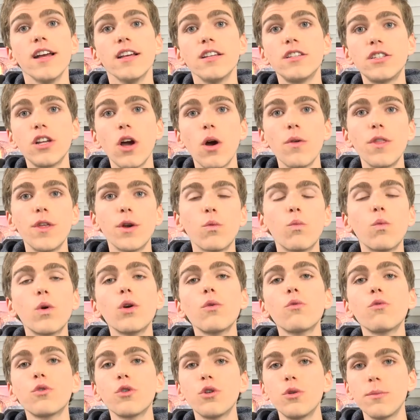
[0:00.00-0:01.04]
So there
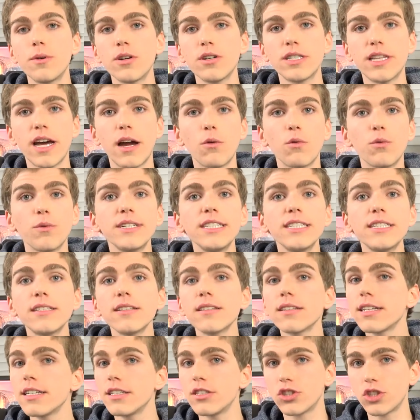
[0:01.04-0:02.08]
were rumors that
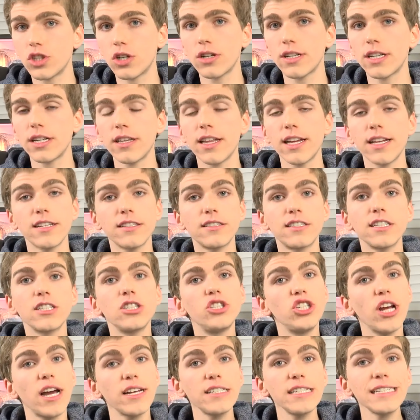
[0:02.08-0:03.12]
recently circulated
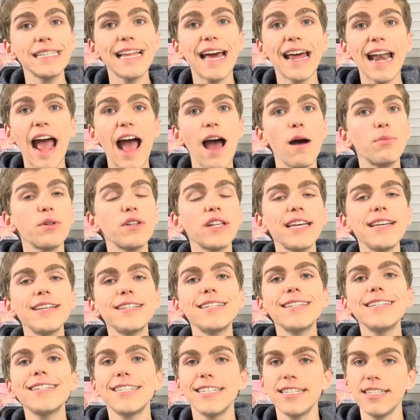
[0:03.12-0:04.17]
suggesting that Apple
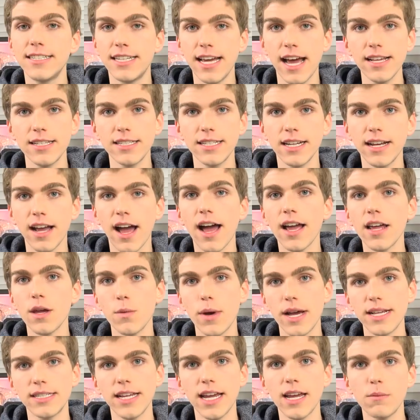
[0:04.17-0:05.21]
is indeed testing
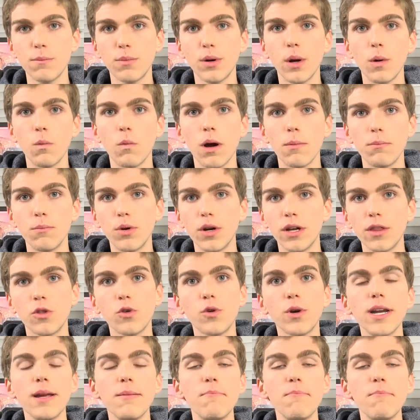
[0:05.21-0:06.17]
iOS 8.1.3.